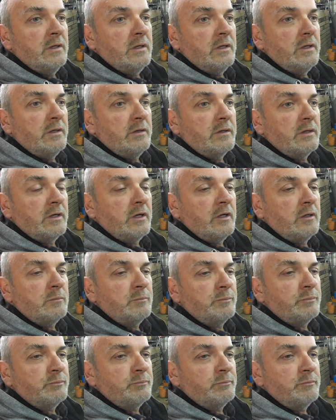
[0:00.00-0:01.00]
and I
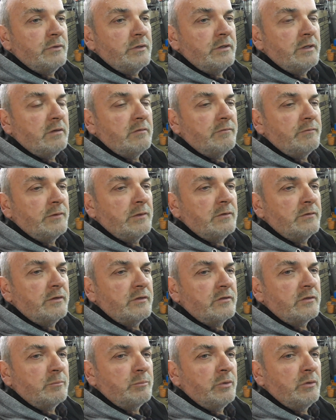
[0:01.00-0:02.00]
hope you don't feel
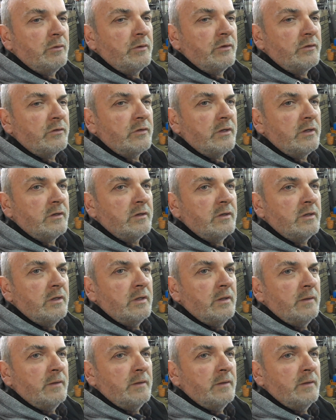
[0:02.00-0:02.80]
disappointed,